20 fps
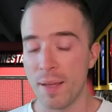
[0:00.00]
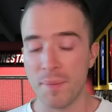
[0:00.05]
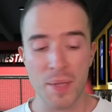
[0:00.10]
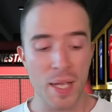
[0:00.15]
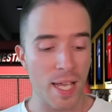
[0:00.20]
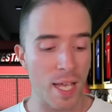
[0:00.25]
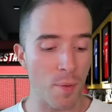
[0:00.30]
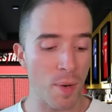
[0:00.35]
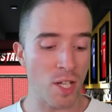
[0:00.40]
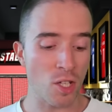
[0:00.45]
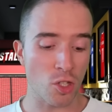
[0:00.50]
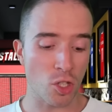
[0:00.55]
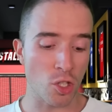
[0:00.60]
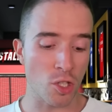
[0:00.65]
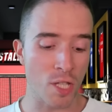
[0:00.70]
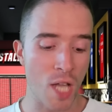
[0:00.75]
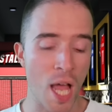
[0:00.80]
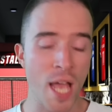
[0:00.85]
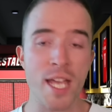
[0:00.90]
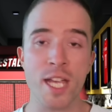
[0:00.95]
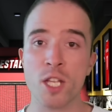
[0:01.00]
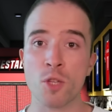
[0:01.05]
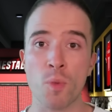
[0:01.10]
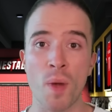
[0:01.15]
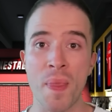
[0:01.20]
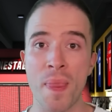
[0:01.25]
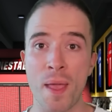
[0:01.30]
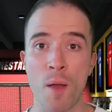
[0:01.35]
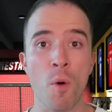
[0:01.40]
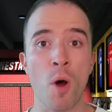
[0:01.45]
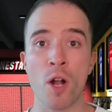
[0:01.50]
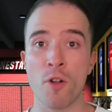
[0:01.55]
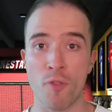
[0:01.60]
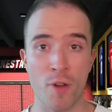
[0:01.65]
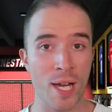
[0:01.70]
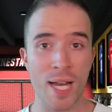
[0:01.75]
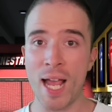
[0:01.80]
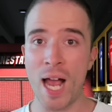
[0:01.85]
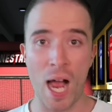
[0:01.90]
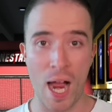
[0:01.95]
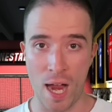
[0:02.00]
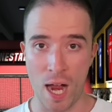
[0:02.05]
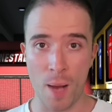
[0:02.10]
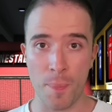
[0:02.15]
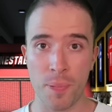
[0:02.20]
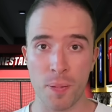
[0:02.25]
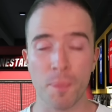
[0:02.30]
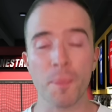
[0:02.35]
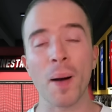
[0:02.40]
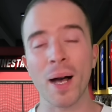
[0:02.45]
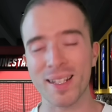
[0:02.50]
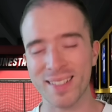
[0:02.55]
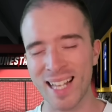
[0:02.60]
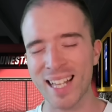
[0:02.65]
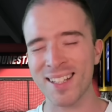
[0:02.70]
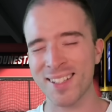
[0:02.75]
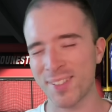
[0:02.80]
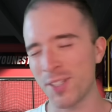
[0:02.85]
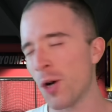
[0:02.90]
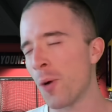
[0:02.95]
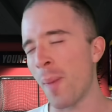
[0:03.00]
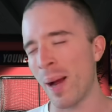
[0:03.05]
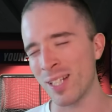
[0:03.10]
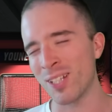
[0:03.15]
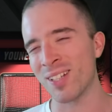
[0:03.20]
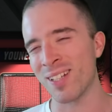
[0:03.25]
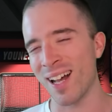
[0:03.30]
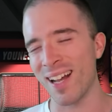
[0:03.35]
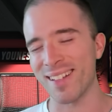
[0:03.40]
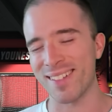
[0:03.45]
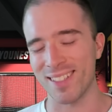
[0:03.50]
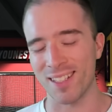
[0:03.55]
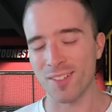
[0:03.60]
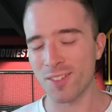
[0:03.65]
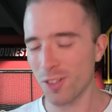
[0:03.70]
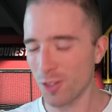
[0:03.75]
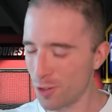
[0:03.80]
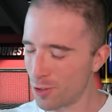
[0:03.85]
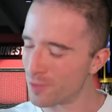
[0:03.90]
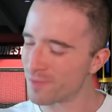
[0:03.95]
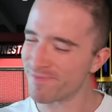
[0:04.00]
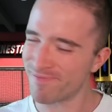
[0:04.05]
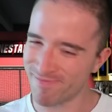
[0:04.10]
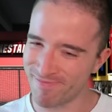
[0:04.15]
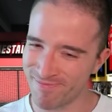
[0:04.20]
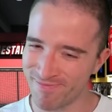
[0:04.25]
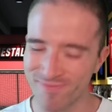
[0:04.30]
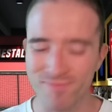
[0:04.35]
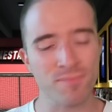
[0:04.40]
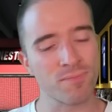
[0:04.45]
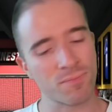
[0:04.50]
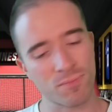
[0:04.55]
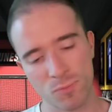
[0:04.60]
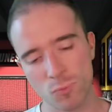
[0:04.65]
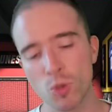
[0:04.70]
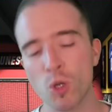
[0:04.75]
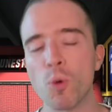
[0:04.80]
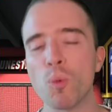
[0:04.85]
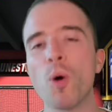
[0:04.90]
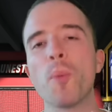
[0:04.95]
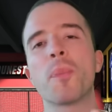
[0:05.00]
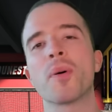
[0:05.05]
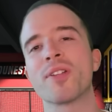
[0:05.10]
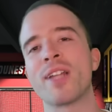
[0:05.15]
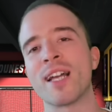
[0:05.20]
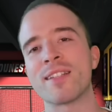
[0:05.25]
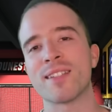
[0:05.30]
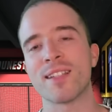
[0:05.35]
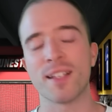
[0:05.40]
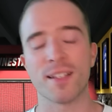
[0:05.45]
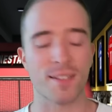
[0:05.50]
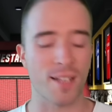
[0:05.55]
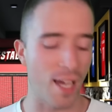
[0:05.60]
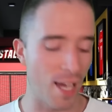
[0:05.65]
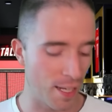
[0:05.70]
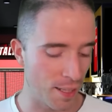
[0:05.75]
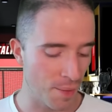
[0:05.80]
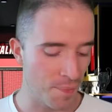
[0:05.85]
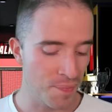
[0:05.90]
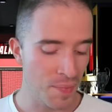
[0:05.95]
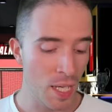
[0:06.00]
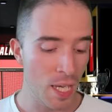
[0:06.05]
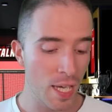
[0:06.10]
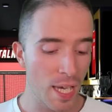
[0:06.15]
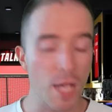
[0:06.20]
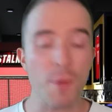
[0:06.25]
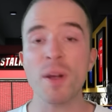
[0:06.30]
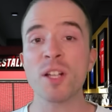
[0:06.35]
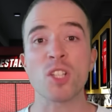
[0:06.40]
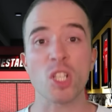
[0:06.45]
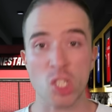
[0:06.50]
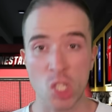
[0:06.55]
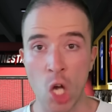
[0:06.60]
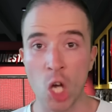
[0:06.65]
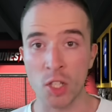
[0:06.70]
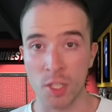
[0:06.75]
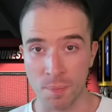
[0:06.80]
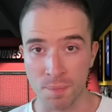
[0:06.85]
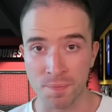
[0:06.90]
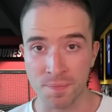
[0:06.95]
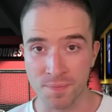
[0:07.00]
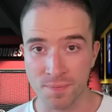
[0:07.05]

he went to United when they weren't really high up, but that's still Man United, so we'll put that to the side. He went to Tottenham.